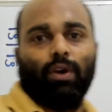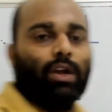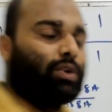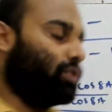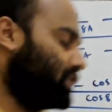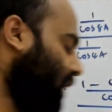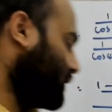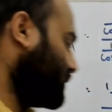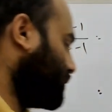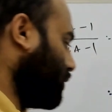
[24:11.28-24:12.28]
2 sin
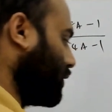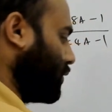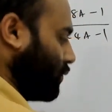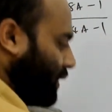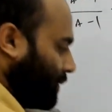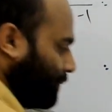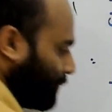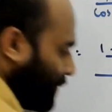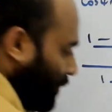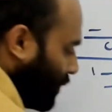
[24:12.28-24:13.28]
square 2a.
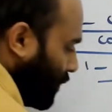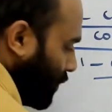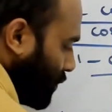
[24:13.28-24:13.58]
2